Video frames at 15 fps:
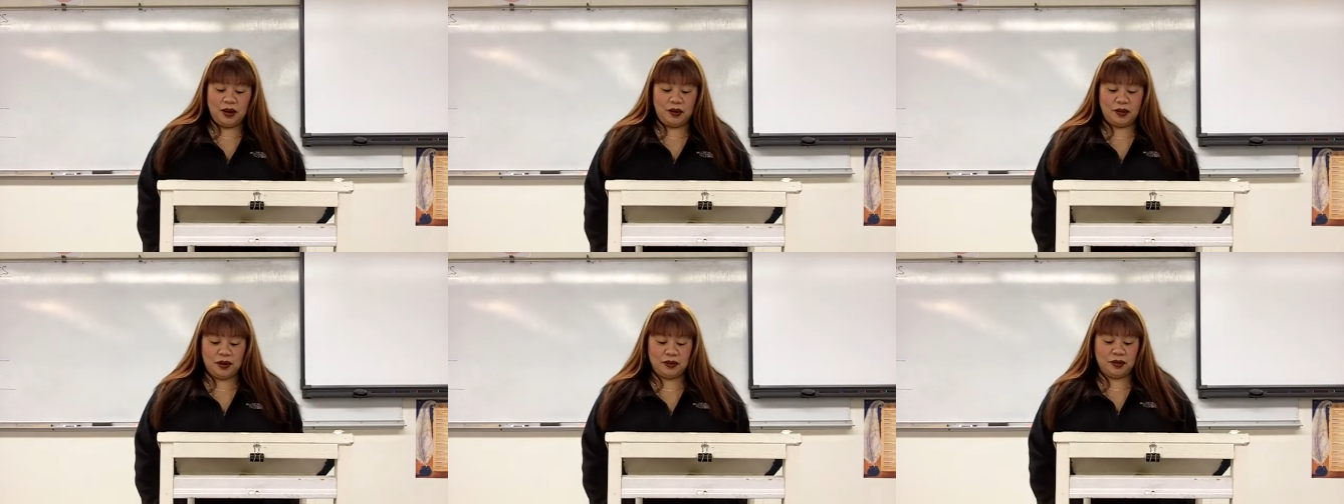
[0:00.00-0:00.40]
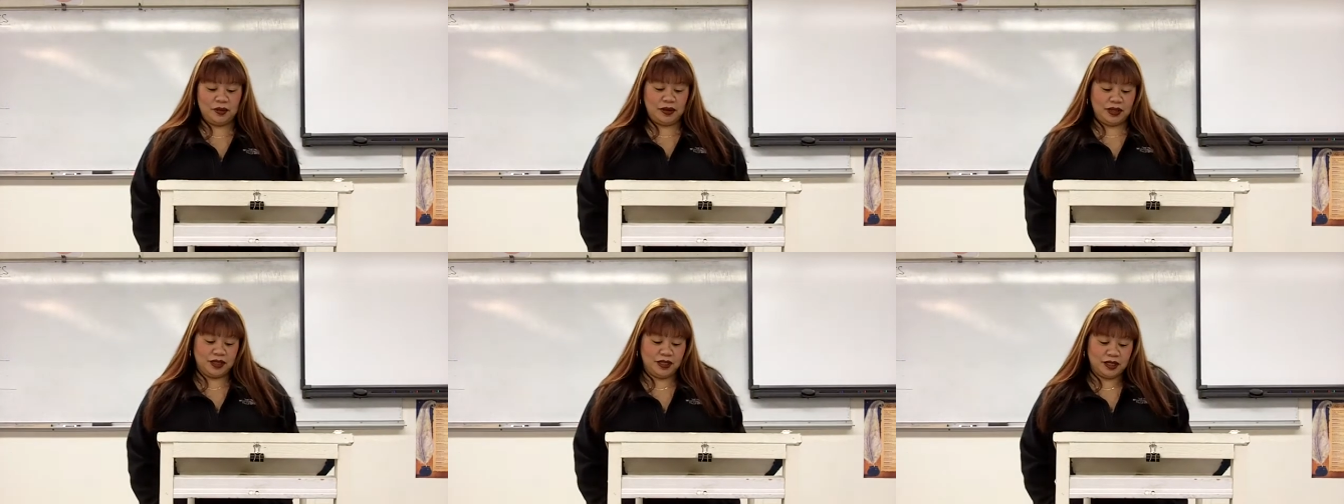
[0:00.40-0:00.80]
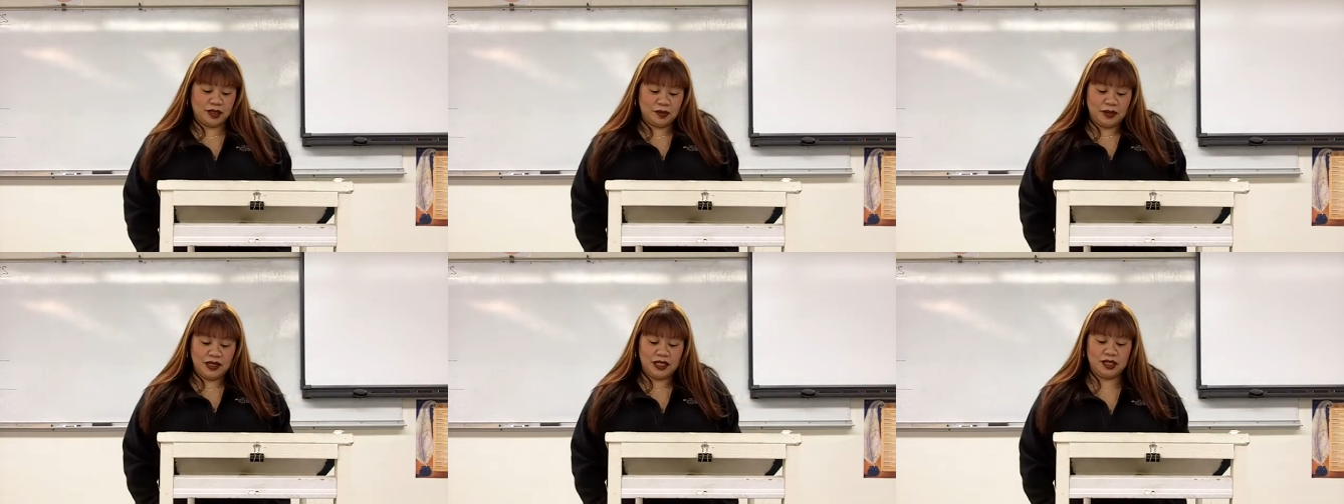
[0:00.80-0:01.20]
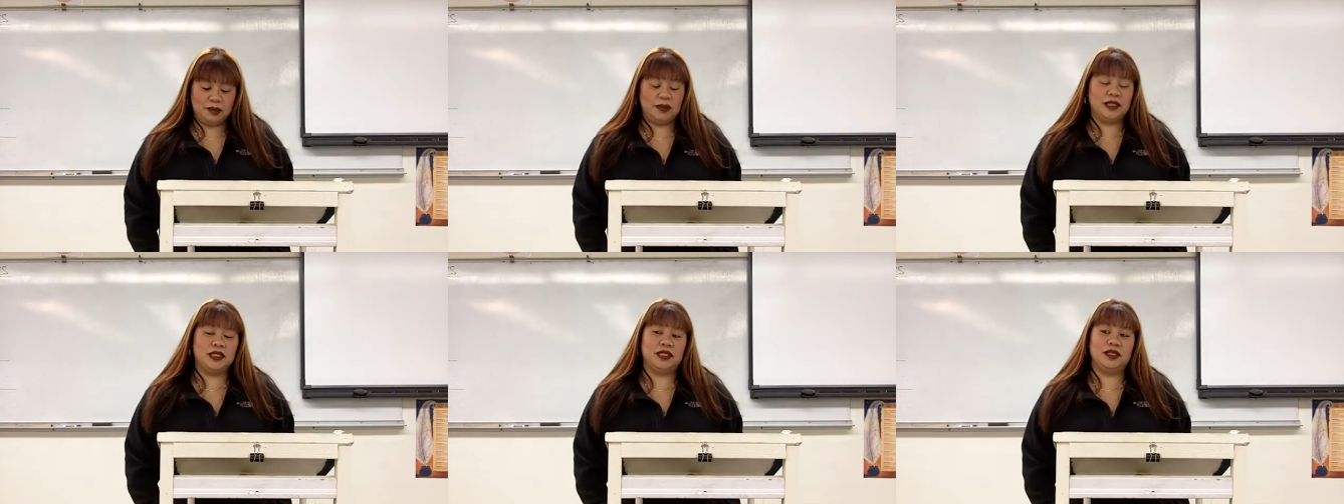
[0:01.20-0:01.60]
When preparing your speech,
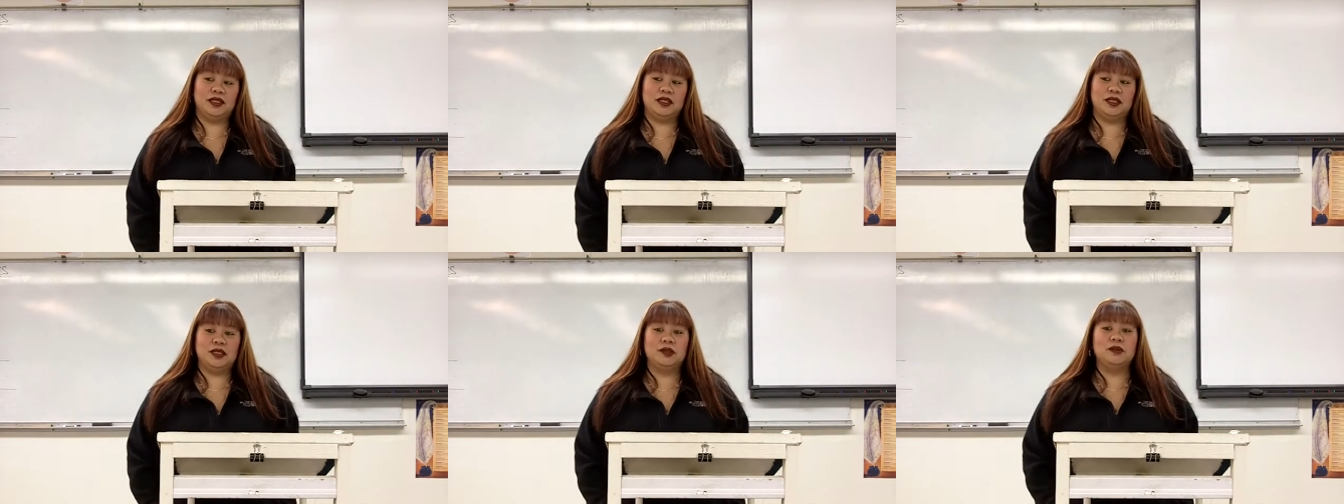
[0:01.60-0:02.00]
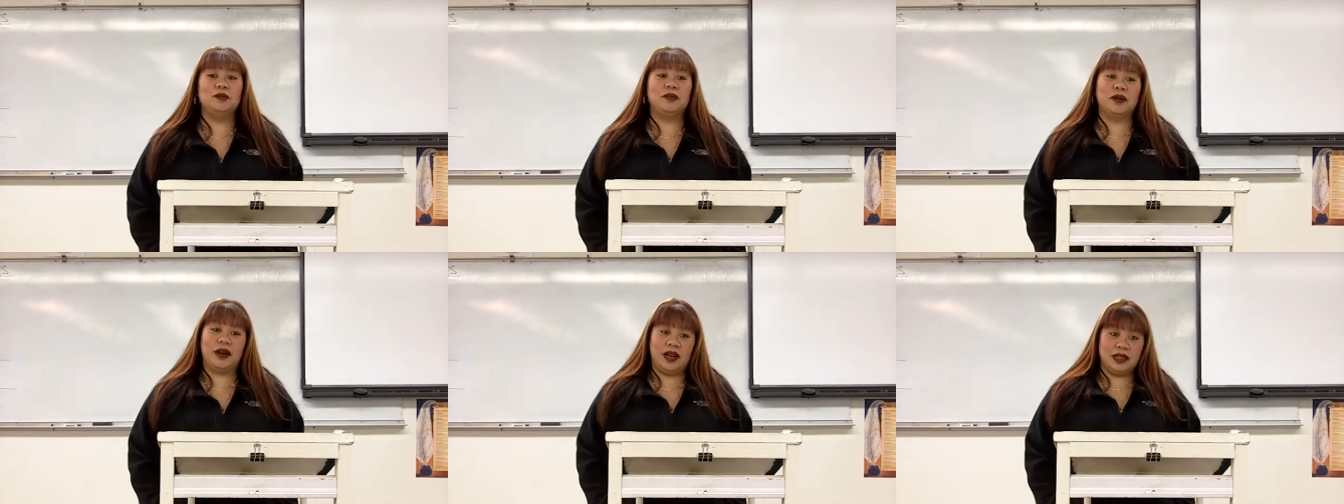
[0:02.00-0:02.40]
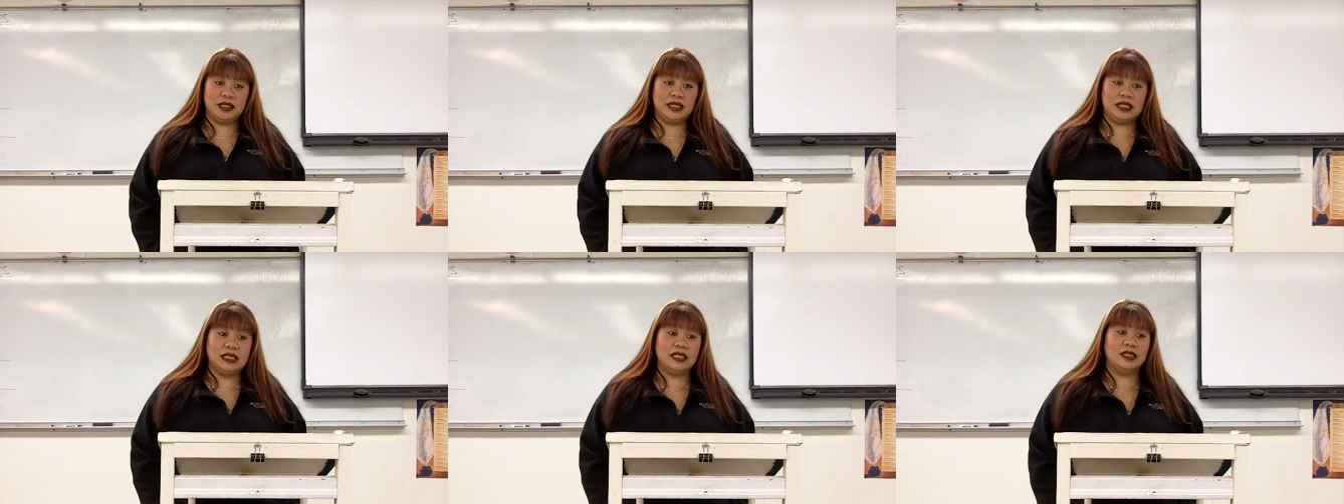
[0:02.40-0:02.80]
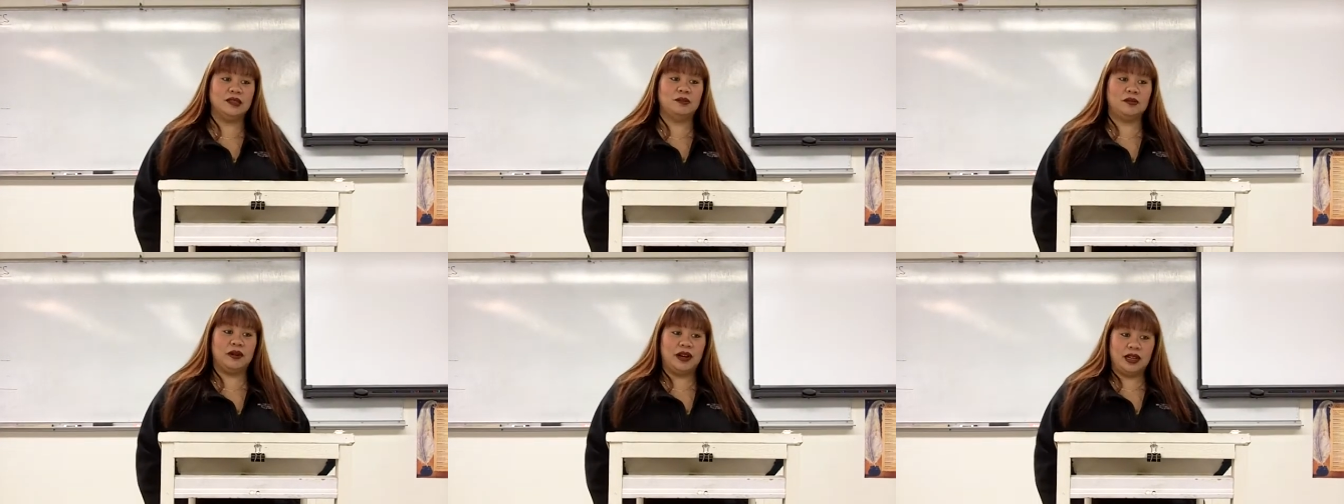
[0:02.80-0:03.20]
make sure you practice,
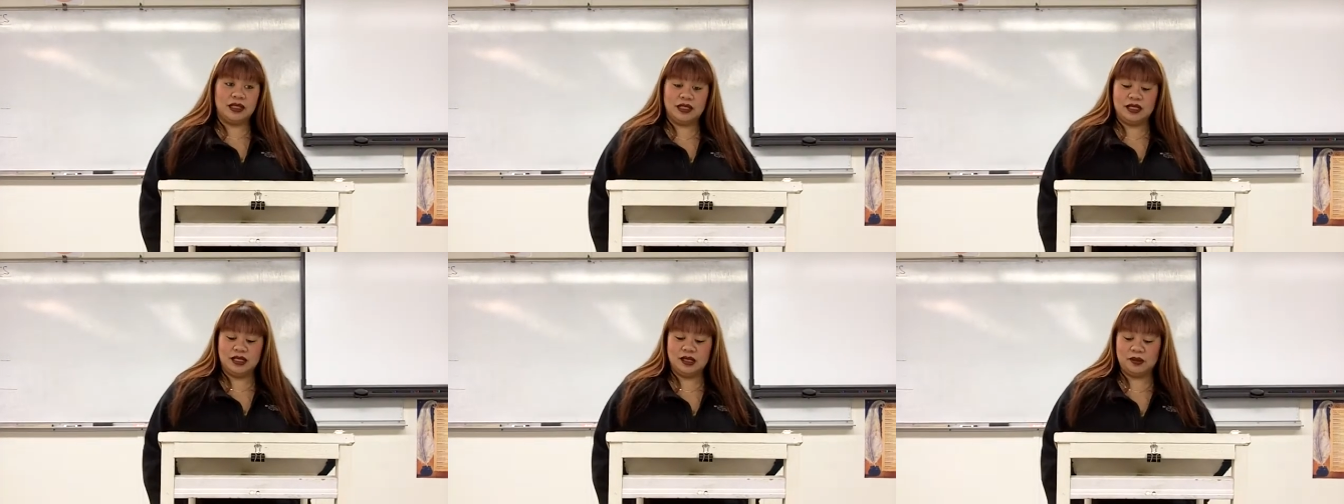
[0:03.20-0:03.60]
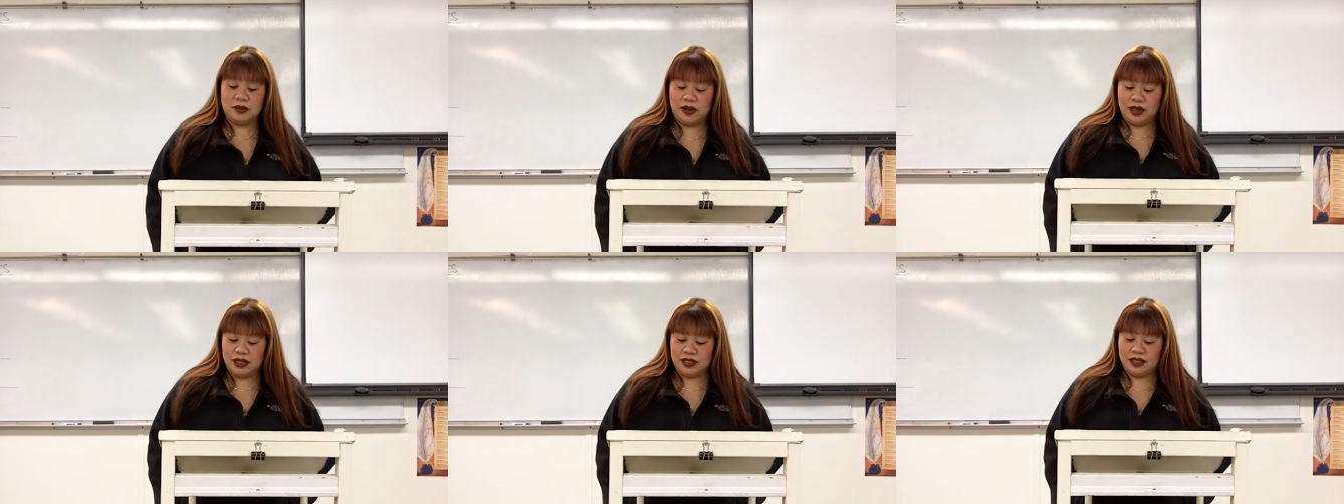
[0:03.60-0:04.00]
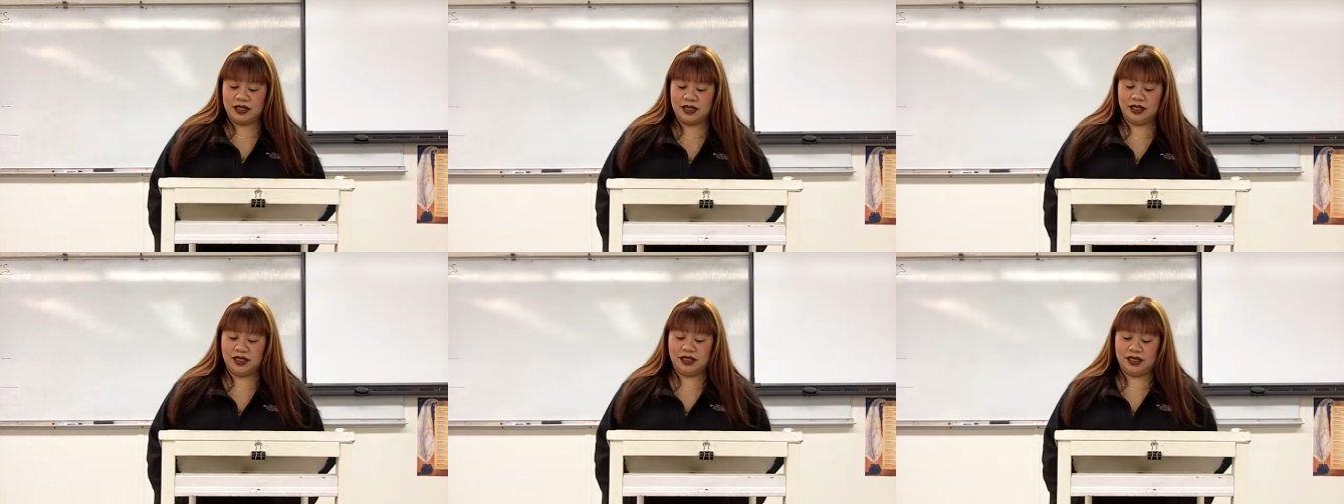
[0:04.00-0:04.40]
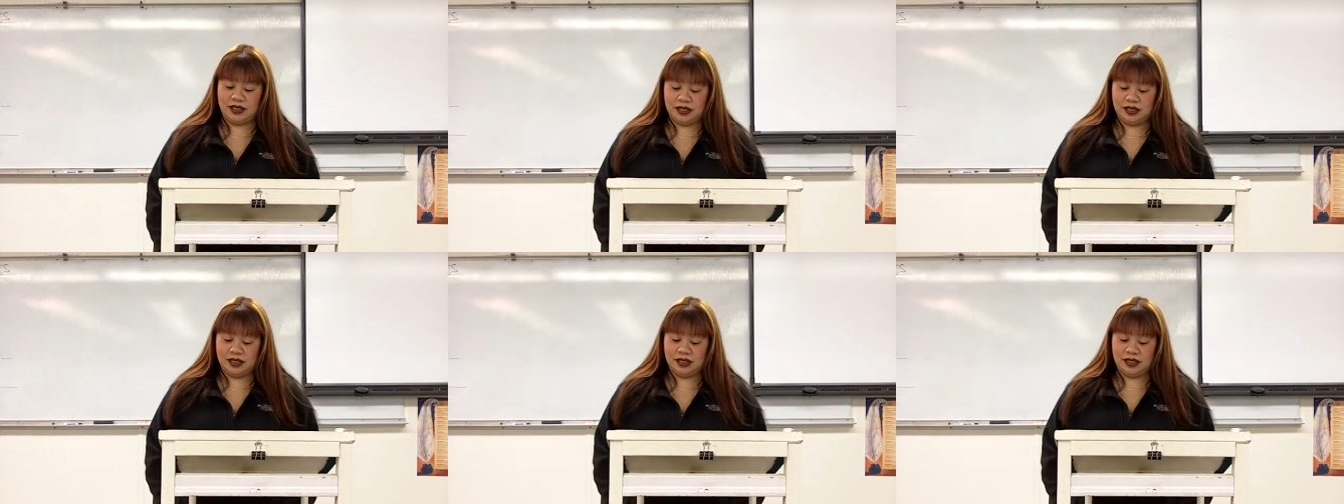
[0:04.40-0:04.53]
practice, practice